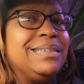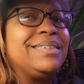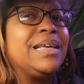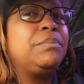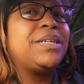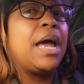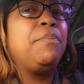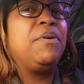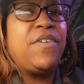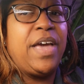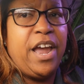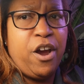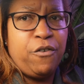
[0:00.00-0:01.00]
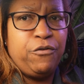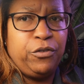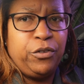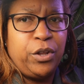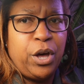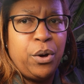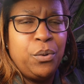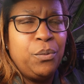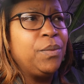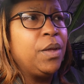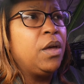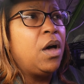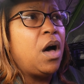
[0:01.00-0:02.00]
some type of airflow
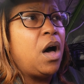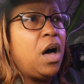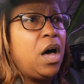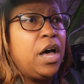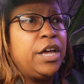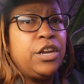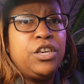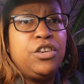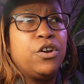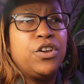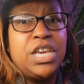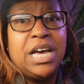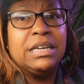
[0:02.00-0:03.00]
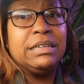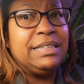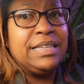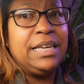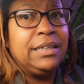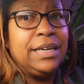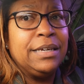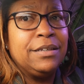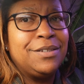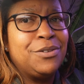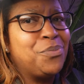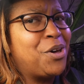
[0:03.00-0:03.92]
on your young seedlings,